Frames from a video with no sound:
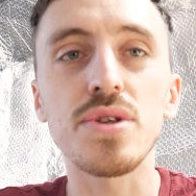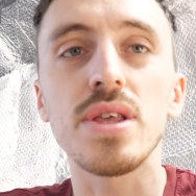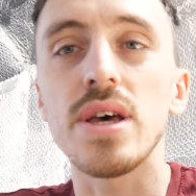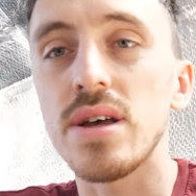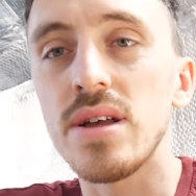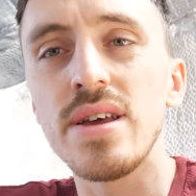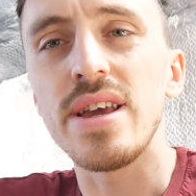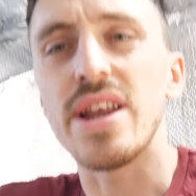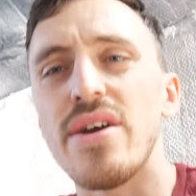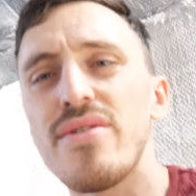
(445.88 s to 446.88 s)
that,
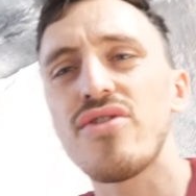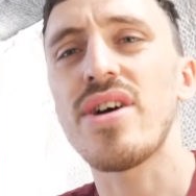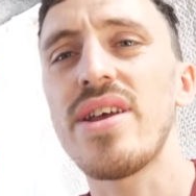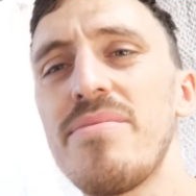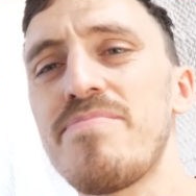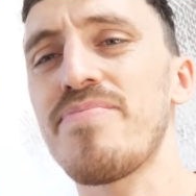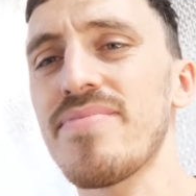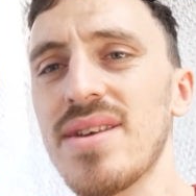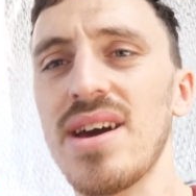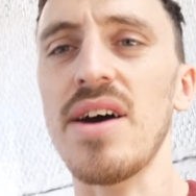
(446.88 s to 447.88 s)
you know, trying to
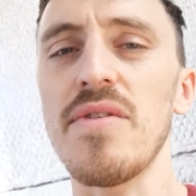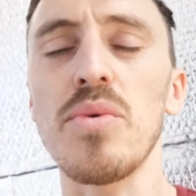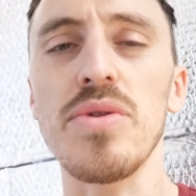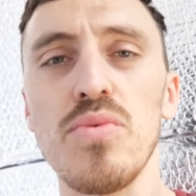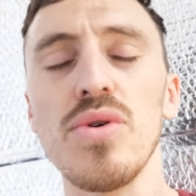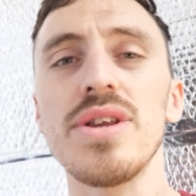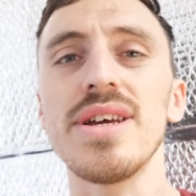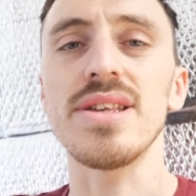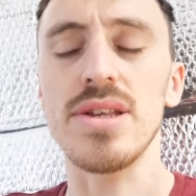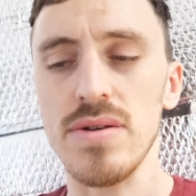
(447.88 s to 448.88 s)
cover with wood
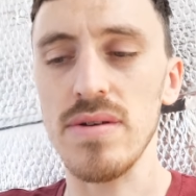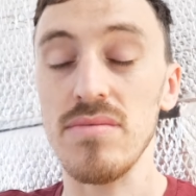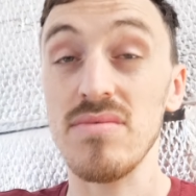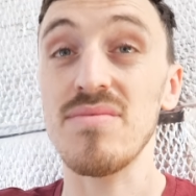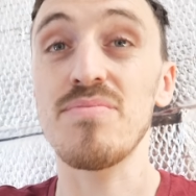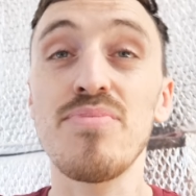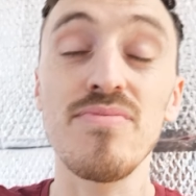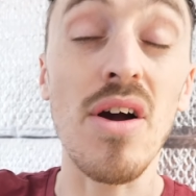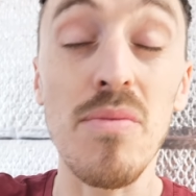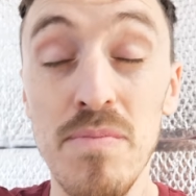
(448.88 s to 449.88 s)
is
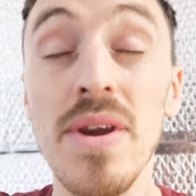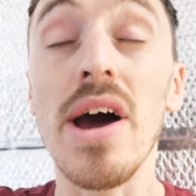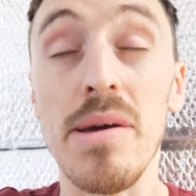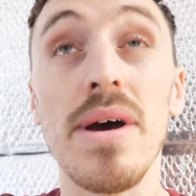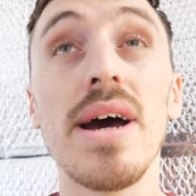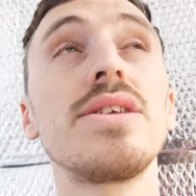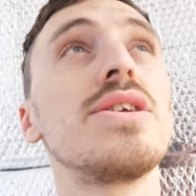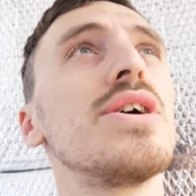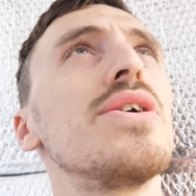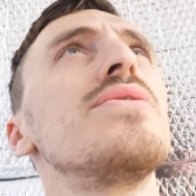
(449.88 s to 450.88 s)
a nightmare to do.